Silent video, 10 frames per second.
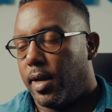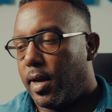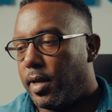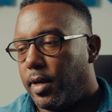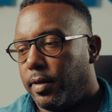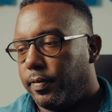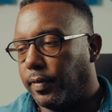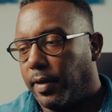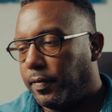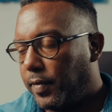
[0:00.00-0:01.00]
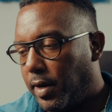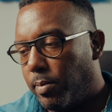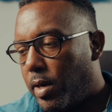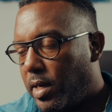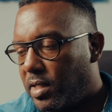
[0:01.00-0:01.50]
have, if
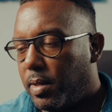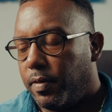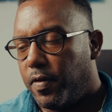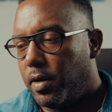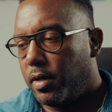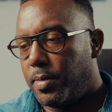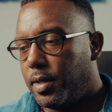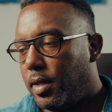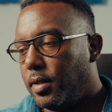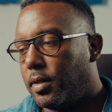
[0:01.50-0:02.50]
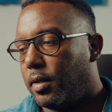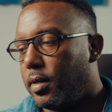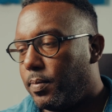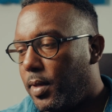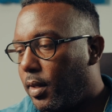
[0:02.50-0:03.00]
anybody has been following me on
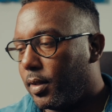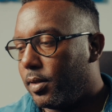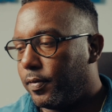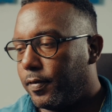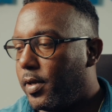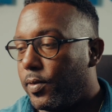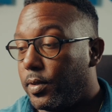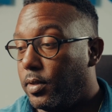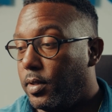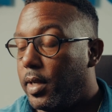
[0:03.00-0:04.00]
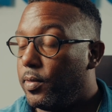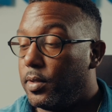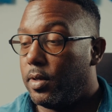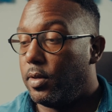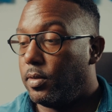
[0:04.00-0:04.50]
Instagram long enough, they
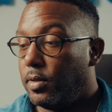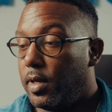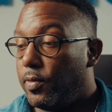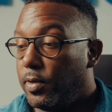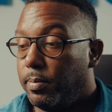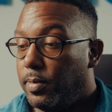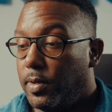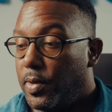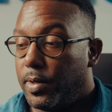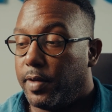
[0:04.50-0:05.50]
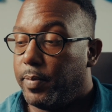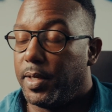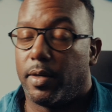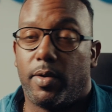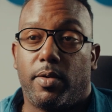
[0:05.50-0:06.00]
would have been
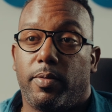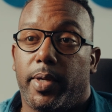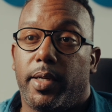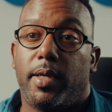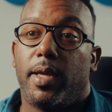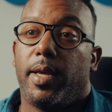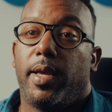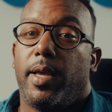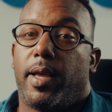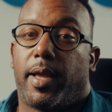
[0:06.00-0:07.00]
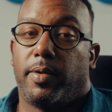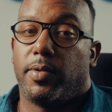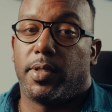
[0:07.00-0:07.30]
around when I